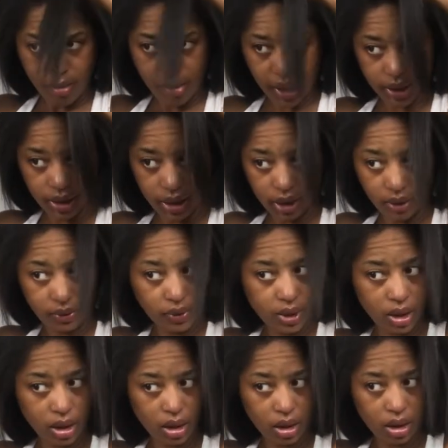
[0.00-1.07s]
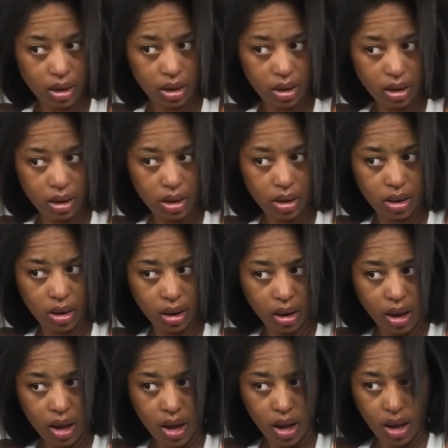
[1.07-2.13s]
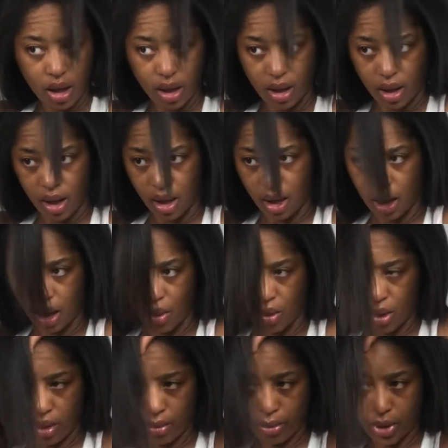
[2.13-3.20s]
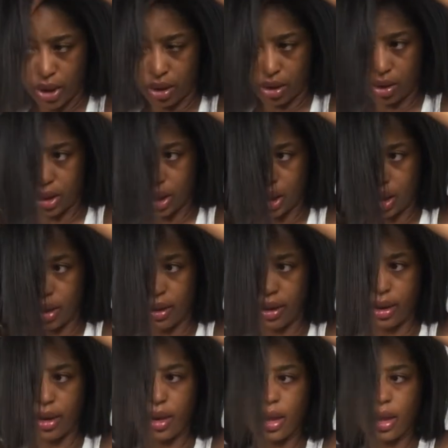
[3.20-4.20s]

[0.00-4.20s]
my teeth done. Like, I want bigger teeth.